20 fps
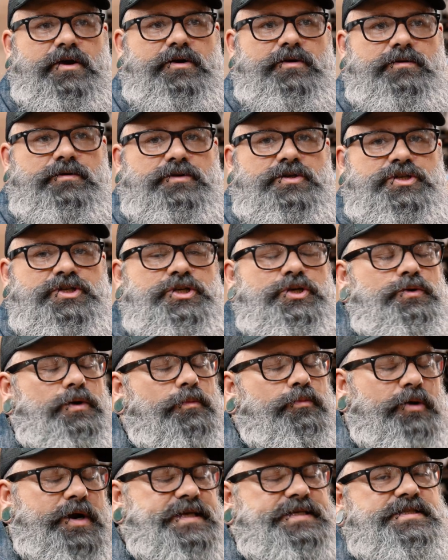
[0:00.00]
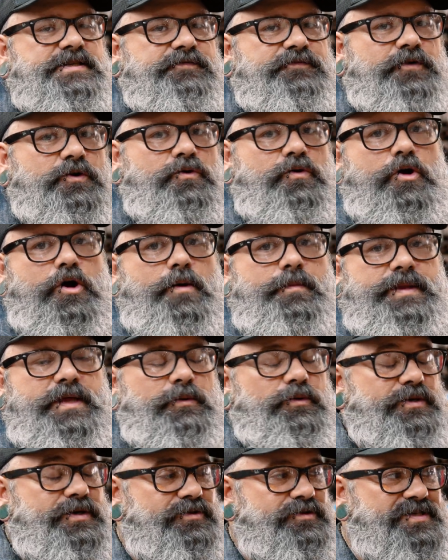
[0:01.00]
are too abrasive for chrome. They
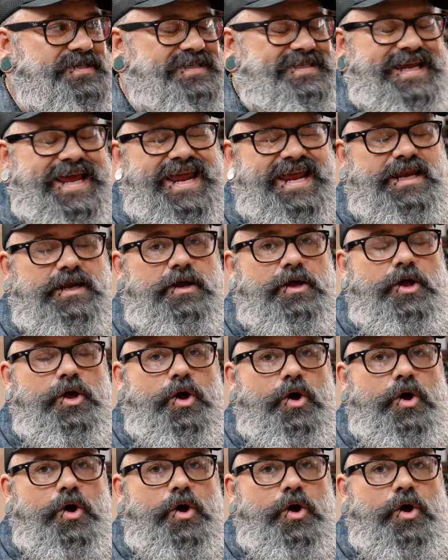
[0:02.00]
will either stain